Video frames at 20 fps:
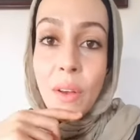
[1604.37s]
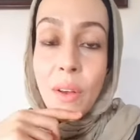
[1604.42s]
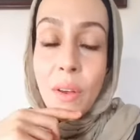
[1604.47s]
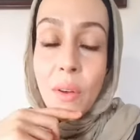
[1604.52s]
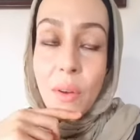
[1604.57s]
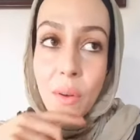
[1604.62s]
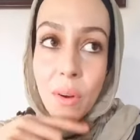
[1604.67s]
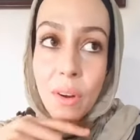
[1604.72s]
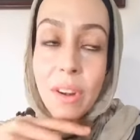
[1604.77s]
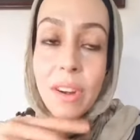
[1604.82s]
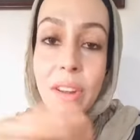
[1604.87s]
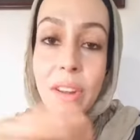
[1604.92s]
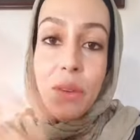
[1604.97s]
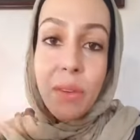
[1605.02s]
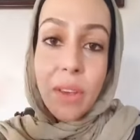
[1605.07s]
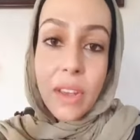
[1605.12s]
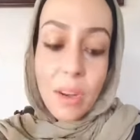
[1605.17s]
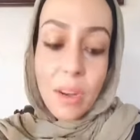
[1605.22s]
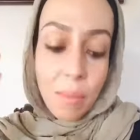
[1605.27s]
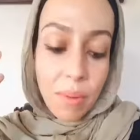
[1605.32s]
Or you
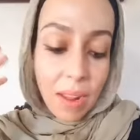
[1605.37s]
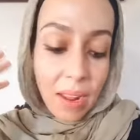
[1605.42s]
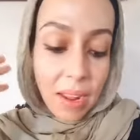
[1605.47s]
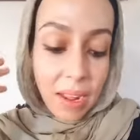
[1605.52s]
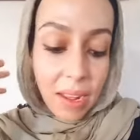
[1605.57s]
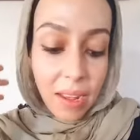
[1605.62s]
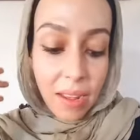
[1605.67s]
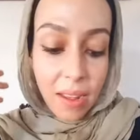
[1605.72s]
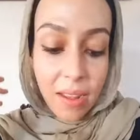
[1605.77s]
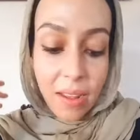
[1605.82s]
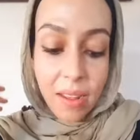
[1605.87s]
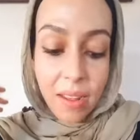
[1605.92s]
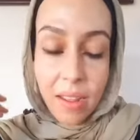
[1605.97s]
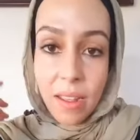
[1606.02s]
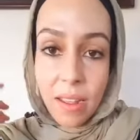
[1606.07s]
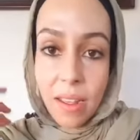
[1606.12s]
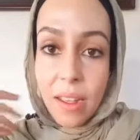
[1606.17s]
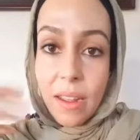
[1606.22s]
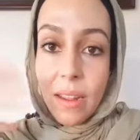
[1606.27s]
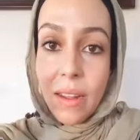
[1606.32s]
can apply
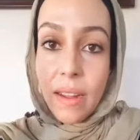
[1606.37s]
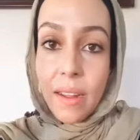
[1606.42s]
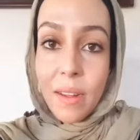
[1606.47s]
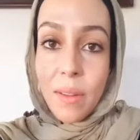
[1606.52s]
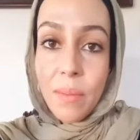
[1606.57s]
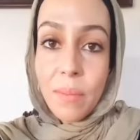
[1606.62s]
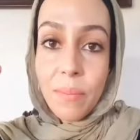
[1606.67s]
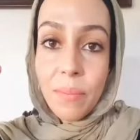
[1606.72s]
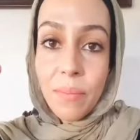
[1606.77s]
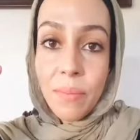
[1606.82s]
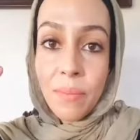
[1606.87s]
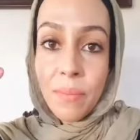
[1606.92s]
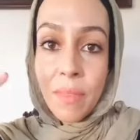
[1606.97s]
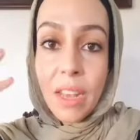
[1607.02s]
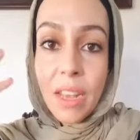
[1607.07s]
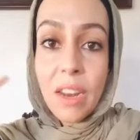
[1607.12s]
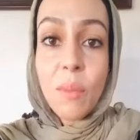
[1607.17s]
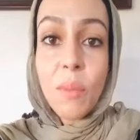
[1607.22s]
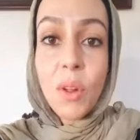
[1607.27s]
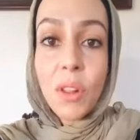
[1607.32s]
an
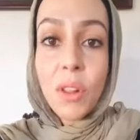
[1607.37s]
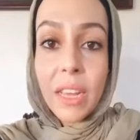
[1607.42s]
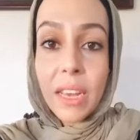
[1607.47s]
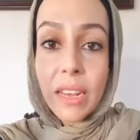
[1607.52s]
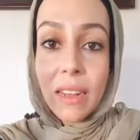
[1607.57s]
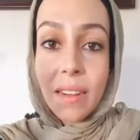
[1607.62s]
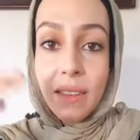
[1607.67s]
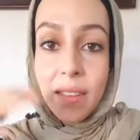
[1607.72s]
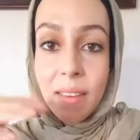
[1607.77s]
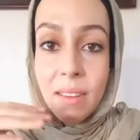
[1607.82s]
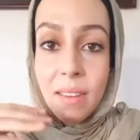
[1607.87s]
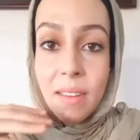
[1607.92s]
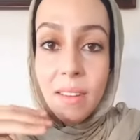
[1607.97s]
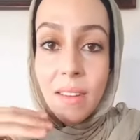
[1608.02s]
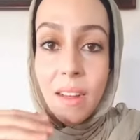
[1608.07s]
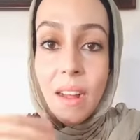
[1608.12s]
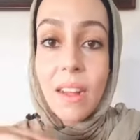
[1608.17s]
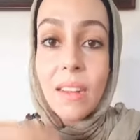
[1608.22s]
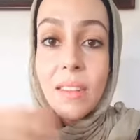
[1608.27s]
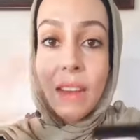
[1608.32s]
emollient
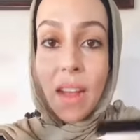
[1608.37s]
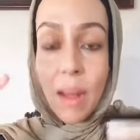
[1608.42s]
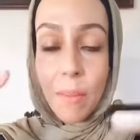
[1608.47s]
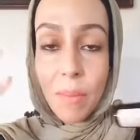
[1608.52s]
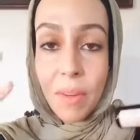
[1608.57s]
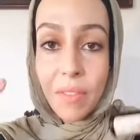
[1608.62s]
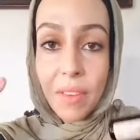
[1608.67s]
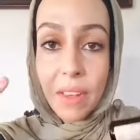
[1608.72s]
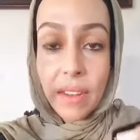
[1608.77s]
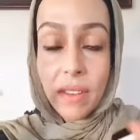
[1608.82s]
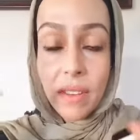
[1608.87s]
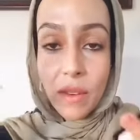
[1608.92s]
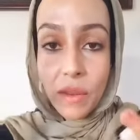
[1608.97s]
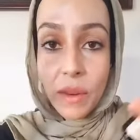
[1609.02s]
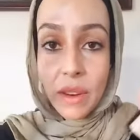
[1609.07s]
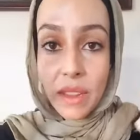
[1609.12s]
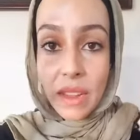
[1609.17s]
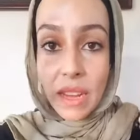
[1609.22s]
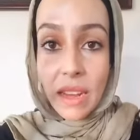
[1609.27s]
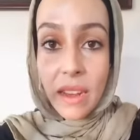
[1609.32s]
on top of it to
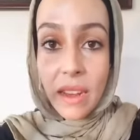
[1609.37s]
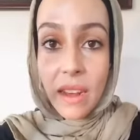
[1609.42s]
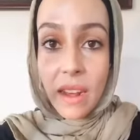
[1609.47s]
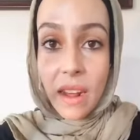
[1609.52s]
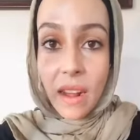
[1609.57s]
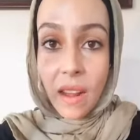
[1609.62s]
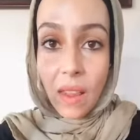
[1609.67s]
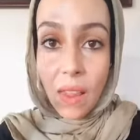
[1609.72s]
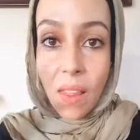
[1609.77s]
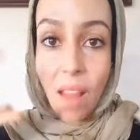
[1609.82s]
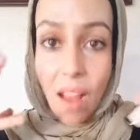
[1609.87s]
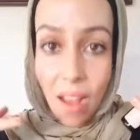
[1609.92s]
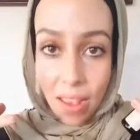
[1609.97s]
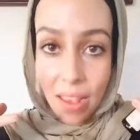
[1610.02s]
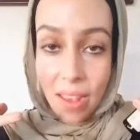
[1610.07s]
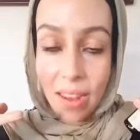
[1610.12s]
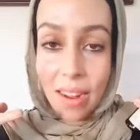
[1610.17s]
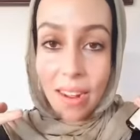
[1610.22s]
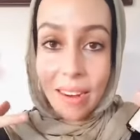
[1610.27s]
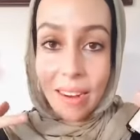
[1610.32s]
really lock
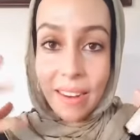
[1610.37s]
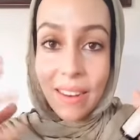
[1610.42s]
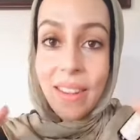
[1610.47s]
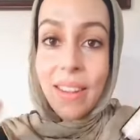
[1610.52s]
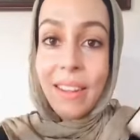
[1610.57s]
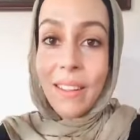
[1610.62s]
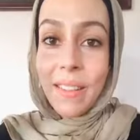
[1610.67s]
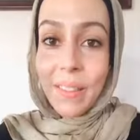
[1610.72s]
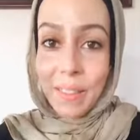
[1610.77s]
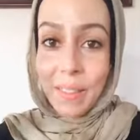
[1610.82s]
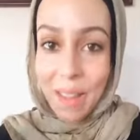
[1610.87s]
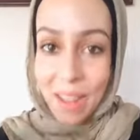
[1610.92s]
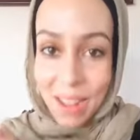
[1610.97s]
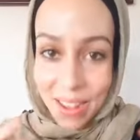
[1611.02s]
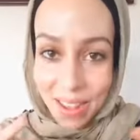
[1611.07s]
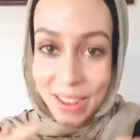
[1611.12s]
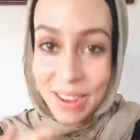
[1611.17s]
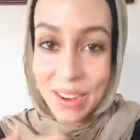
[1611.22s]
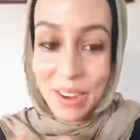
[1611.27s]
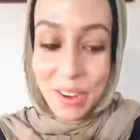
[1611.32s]
it in,
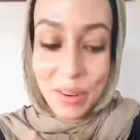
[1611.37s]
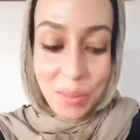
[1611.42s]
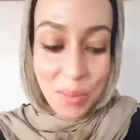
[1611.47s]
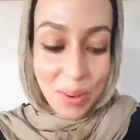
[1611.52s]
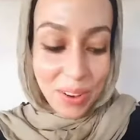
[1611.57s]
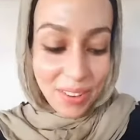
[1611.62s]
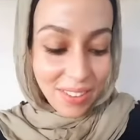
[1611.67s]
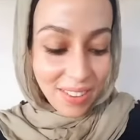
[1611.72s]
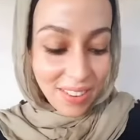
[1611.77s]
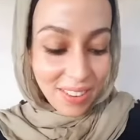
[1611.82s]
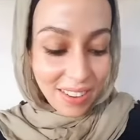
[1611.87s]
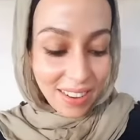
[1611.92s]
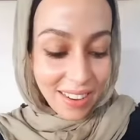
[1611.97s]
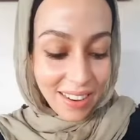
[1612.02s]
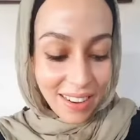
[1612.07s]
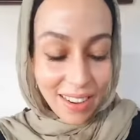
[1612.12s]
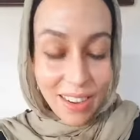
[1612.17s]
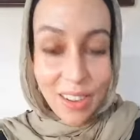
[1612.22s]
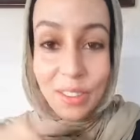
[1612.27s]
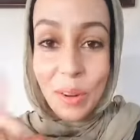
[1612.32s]
lock in your moisture.
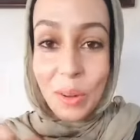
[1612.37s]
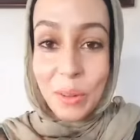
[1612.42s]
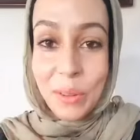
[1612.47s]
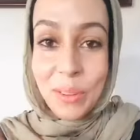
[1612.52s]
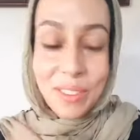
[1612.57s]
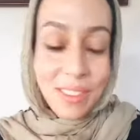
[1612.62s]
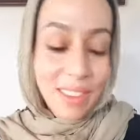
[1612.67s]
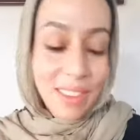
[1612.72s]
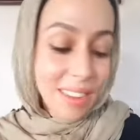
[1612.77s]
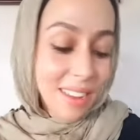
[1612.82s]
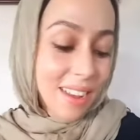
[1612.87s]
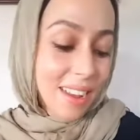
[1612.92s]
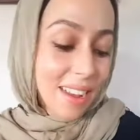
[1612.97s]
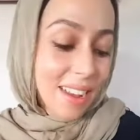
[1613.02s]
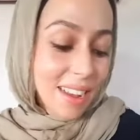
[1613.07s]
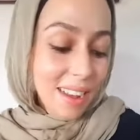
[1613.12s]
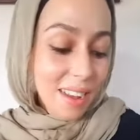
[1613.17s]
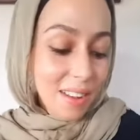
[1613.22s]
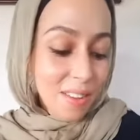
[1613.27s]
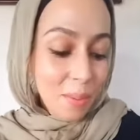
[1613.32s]
Don't lose it,
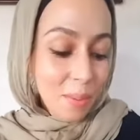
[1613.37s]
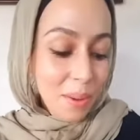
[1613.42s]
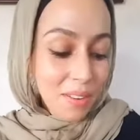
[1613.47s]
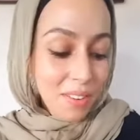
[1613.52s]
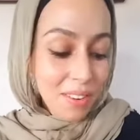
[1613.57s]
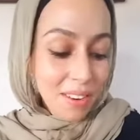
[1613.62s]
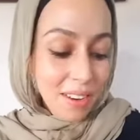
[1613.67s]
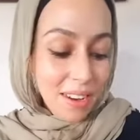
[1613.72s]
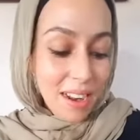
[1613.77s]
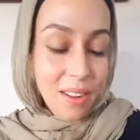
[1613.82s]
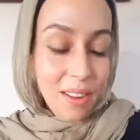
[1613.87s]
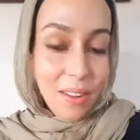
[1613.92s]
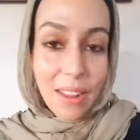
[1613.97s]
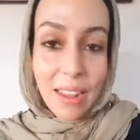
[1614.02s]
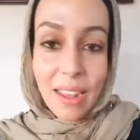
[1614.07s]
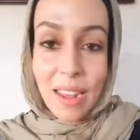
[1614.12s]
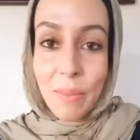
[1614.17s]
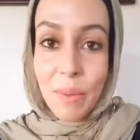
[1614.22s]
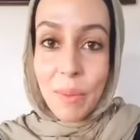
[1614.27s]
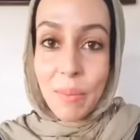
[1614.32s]
especially now,
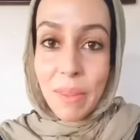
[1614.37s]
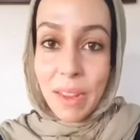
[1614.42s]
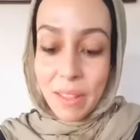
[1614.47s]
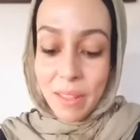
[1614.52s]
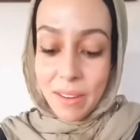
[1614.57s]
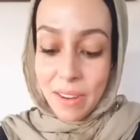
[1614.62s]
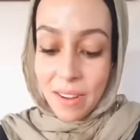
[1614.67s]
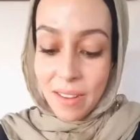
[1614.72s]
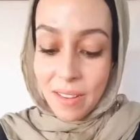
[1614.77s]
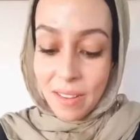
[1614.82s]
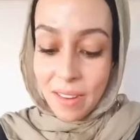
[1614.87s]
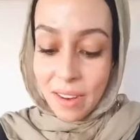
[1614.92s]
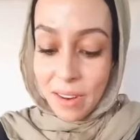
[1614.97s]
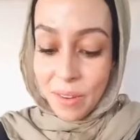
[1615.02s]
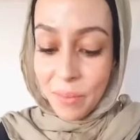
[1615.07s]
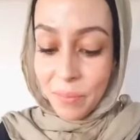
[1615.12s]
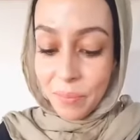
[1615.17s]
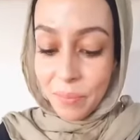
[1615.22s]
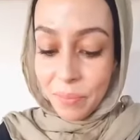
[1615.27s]
like I'm in my 30s now,